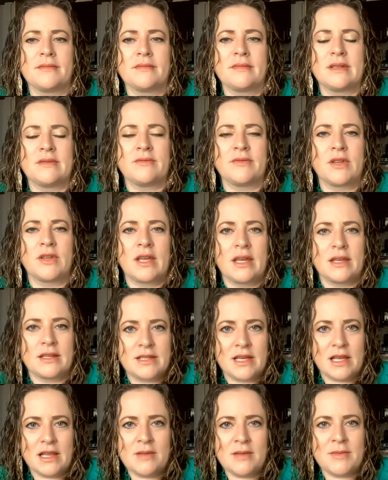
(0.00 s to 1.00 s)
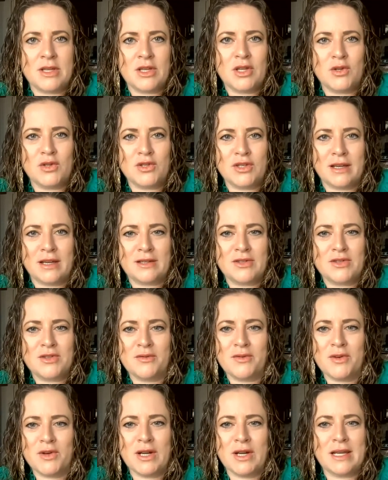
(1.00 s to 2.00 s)
If you can't tell, I'm a huge
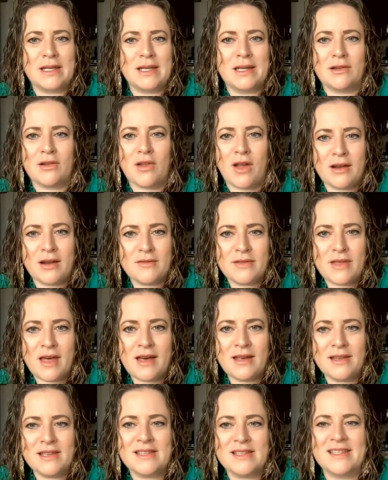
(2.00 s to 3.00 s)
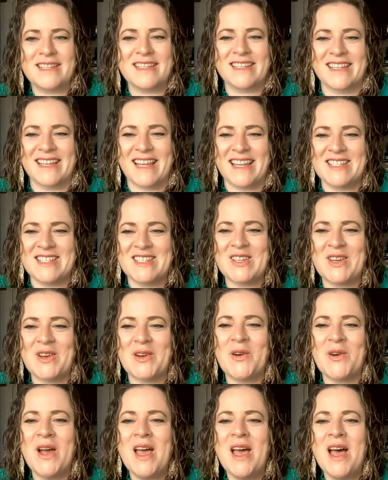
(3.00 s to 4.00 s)
extrovert. I need a lot of that. And
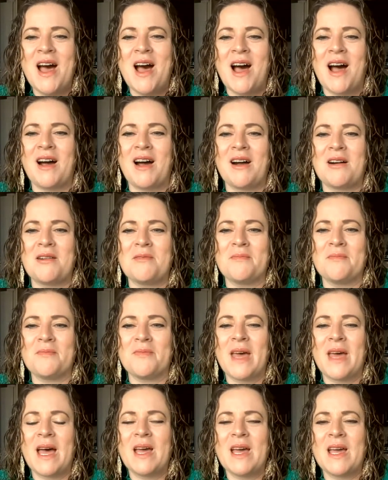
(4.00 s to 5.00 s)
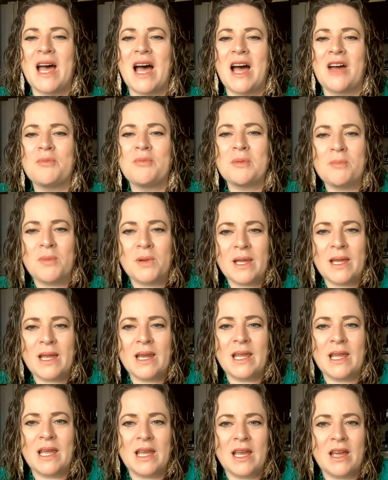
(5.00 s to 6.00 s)
so I've been
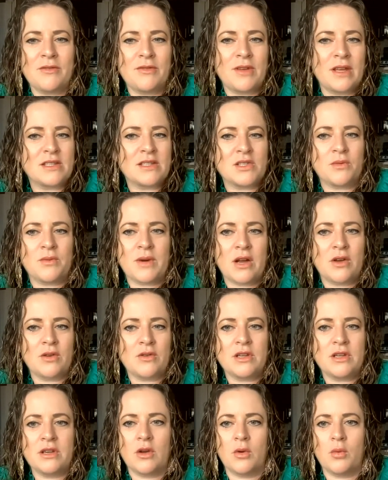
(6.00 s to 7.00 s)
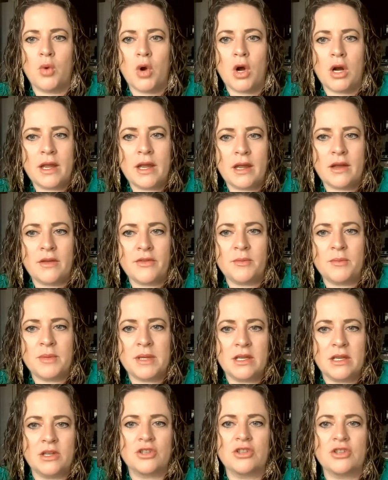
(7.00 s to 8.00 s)
planning events around, walking on the
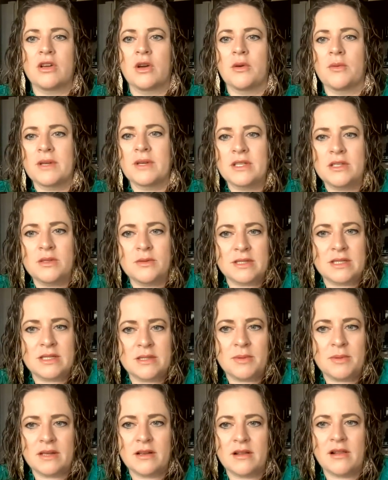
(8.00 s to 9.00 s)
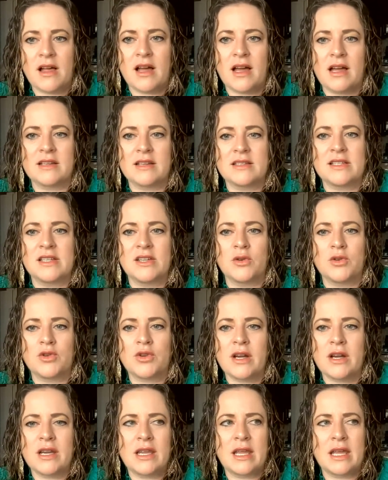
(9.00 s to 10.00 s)
beach, going to a spin class,
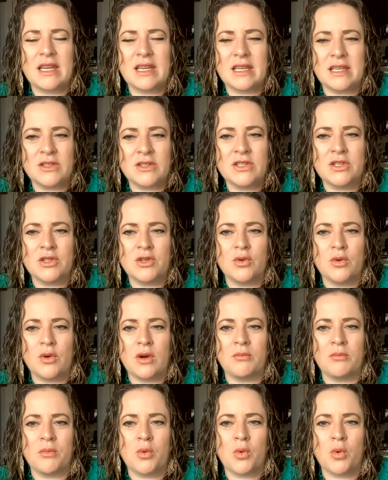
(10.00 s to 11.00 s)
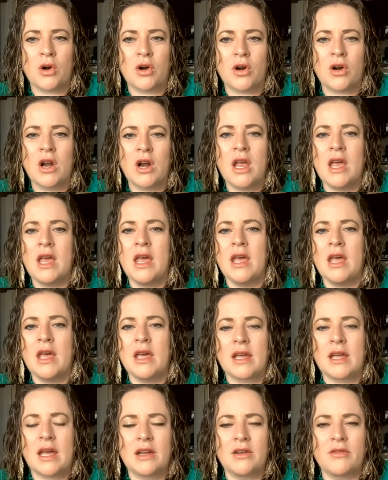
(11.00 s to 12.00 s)
trying to get into a more
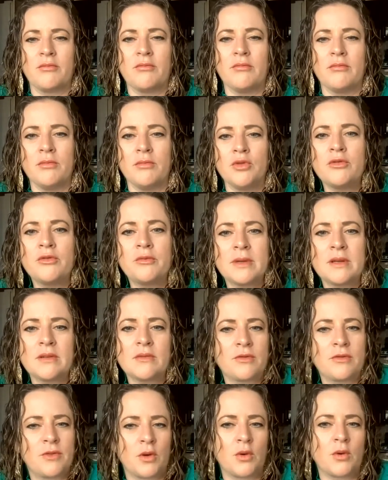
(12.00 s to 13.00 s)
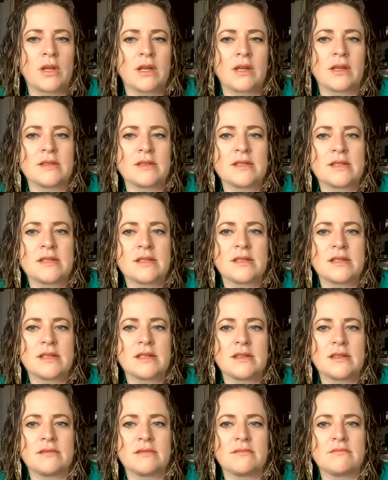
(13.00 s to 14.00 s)
kind of movement focused
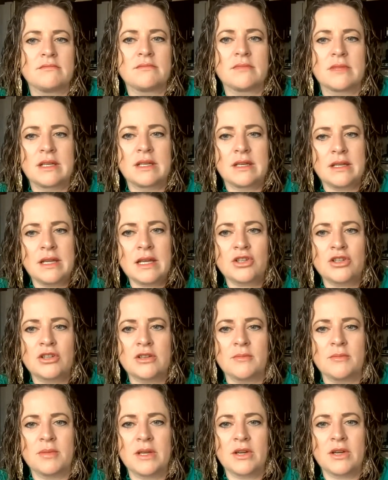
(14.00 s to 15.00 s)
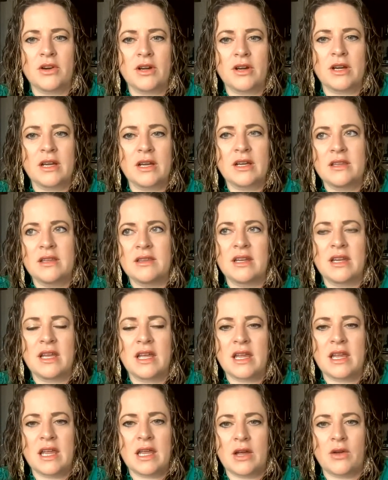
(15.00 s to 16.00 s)
connection period, and then hanging
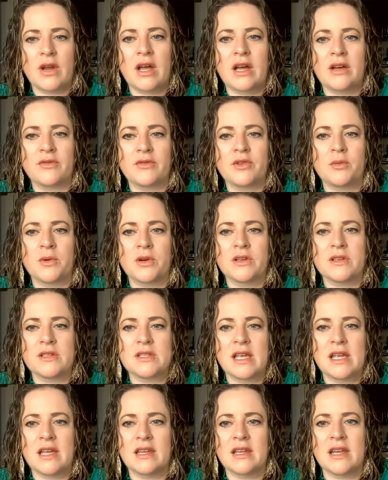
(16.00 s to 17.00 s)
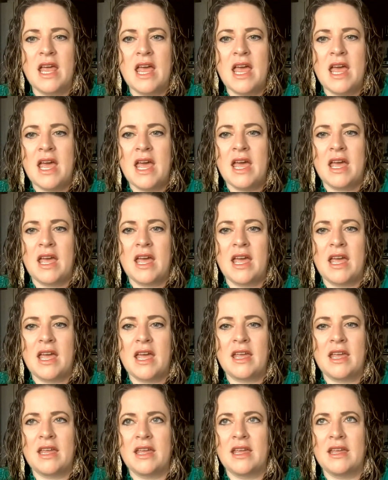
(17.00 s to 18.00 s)
out afterwards. And
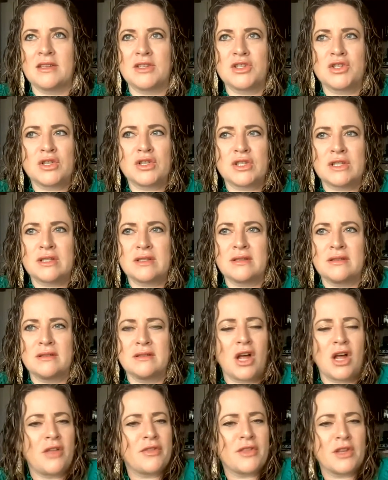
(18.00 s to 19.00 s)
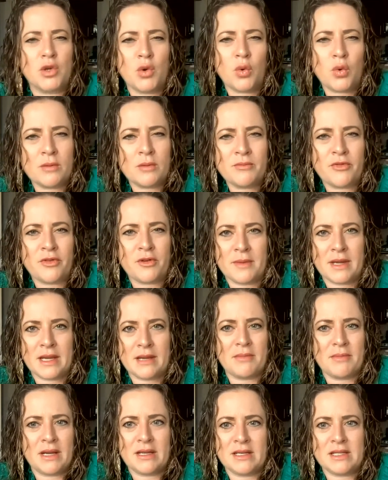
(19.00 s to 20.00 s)
it's just not the norm for me,
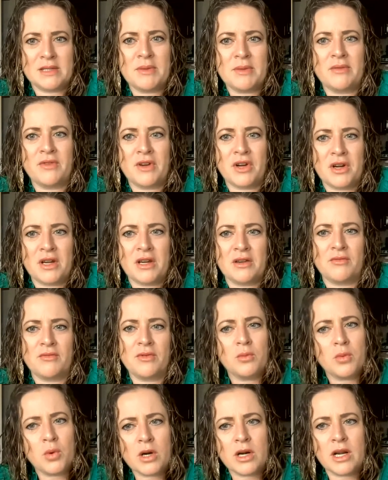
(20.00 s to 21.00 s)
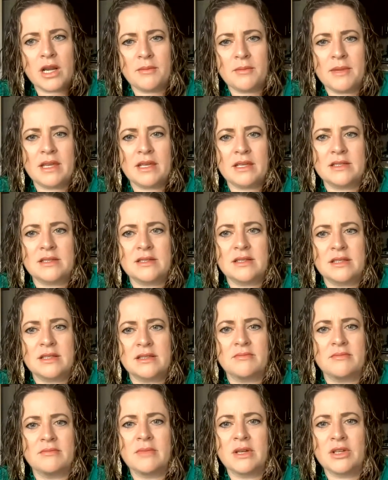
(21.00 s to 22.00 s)
but it's been very rewarding because it's
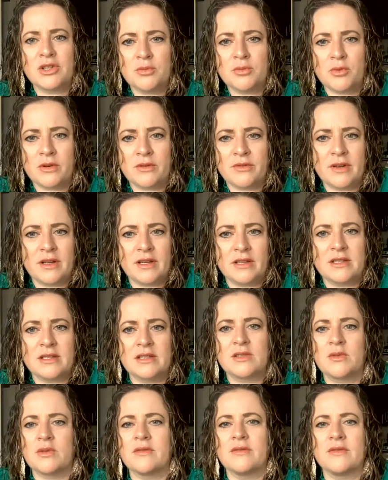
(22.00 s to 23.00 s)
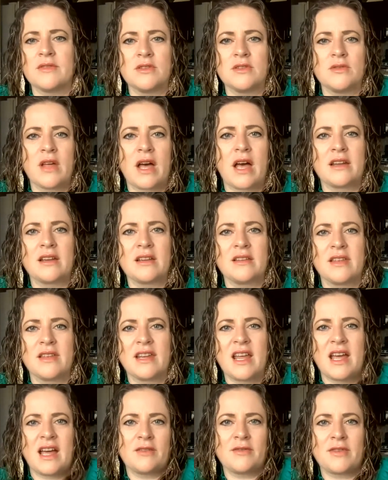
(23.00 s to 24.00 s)
much more fun to sort of do that and then
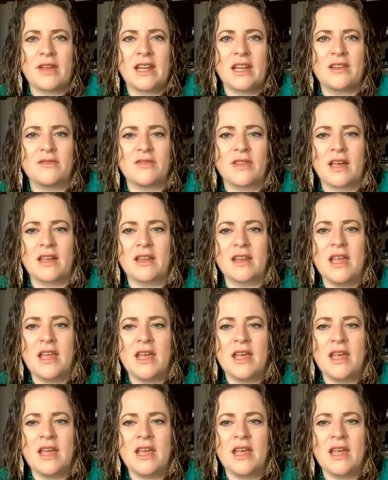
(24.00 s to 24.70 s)
have kind of that,